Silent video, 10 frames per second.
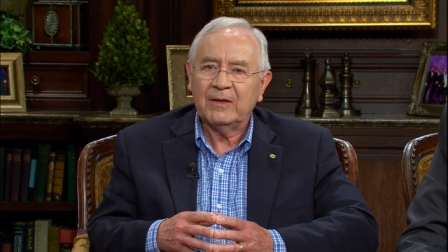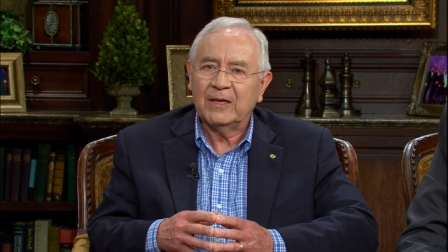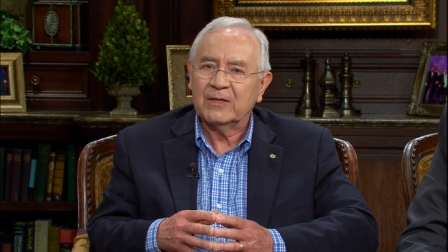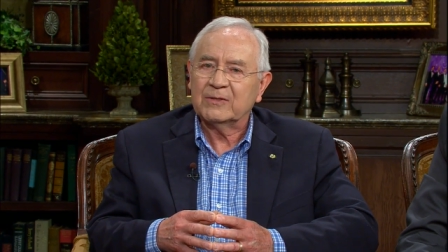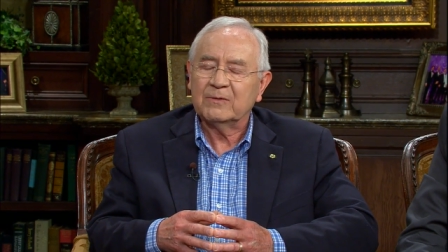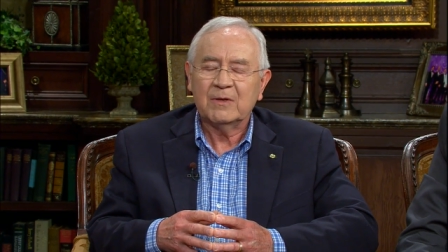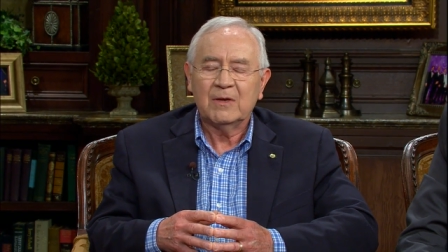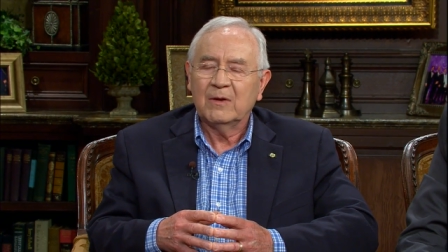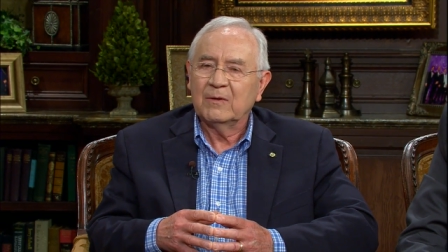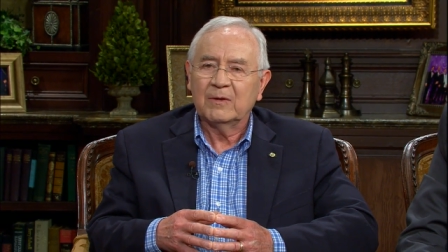is
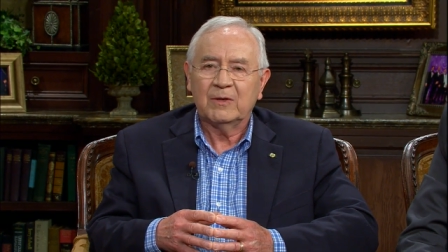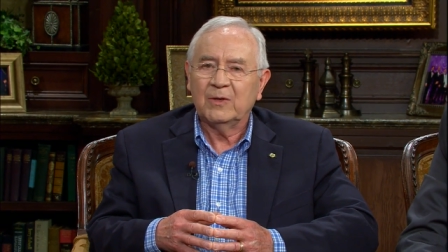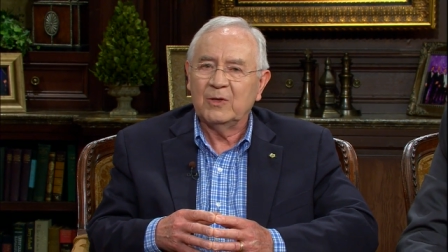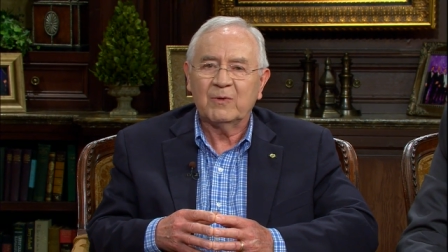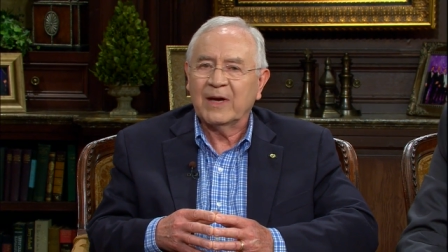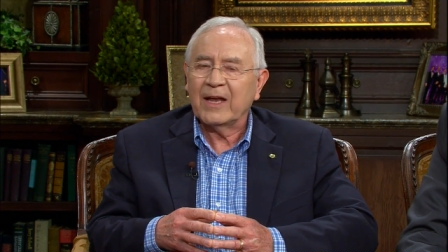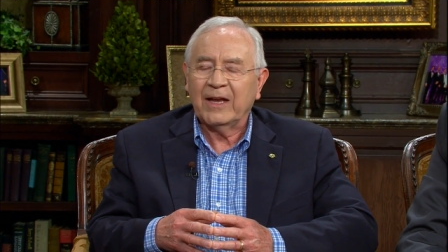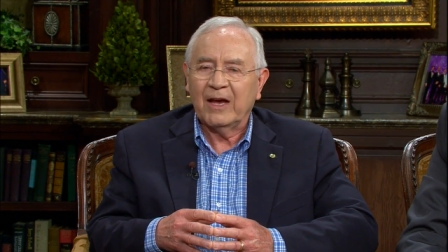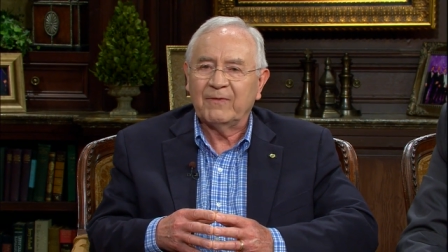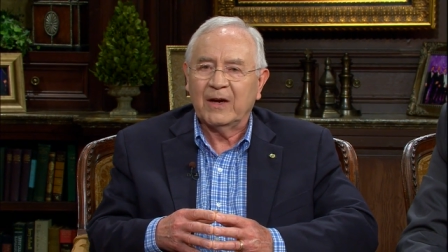you got a
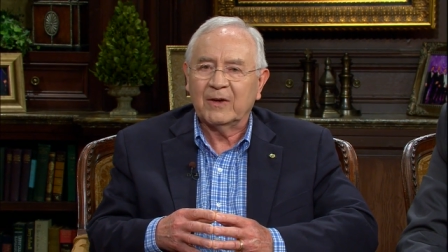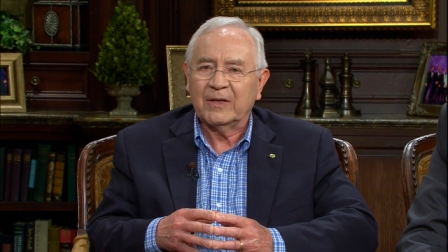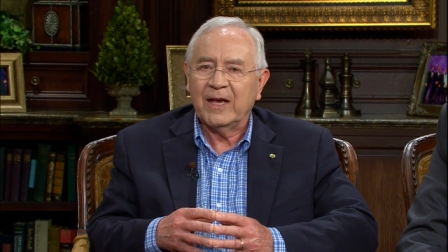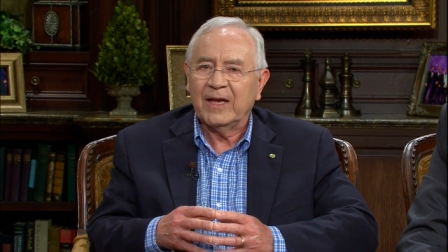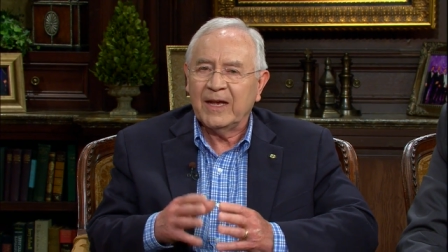half hour a day.